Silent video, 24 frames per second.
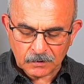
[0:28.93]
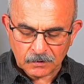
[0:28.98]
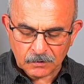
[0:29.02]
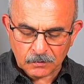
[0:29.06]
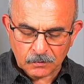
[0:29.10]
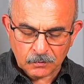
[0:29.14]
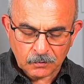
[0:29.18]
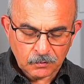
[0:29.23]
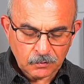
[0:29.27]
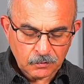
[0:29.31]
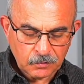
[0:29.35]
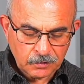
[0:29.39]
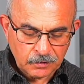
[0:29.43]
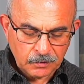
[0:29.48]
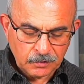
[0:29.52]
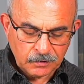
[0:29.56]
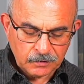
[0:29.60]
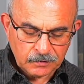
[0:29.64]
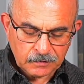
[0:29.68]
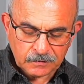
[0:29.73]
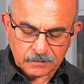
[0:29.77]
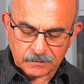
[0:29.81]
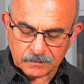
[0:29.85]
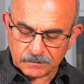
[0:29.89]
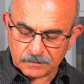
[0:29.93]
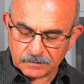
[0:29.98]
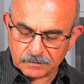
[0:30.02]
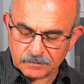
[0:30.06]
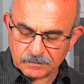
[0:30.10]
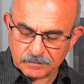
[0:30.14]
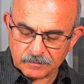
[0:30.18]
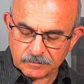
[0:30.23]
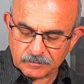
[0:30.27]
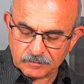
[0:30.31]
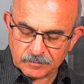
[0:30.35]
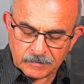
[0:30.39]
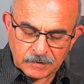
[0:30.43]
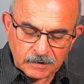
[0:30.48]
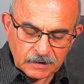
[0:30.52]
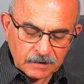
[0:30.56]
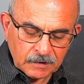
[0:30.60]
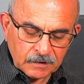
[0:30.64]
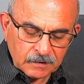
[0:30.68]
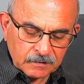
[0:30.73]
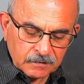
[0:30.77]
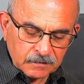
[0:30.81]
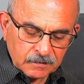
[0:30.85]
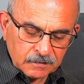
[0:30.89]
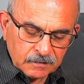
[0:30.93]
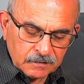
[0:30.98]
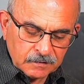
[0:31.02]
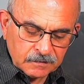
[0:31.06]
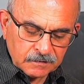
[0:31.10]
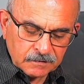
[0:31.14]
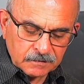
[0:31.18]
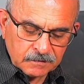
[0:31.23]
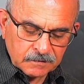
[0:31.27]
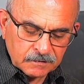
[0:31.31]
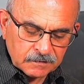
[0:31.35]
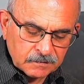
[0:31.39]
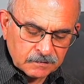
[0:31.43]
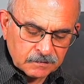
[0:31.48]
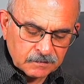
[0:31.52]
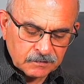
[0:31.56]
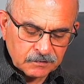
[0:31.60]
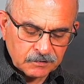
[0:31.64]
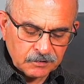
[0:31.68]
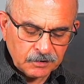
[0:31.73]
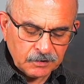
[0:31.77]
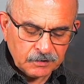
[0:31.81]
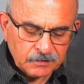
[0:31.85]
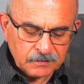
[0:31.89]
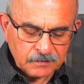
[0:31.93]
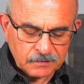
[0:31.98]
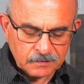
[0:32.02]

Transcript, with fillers: All right. That is great.